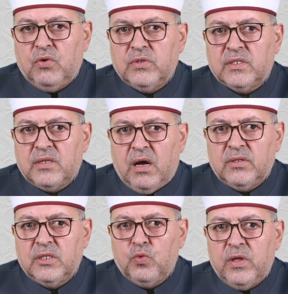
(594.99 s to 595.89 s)

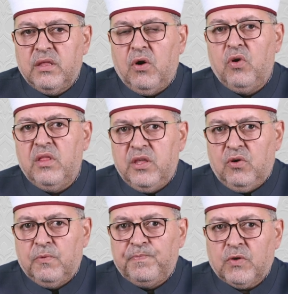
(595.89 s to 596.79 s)
started with
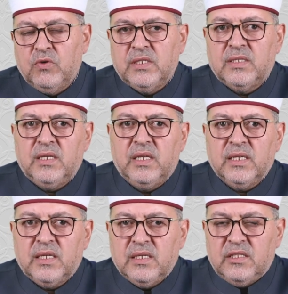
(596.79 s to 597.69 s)
although, which is a
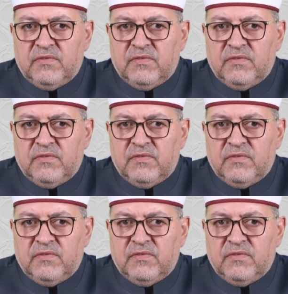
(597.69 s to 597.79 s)
linking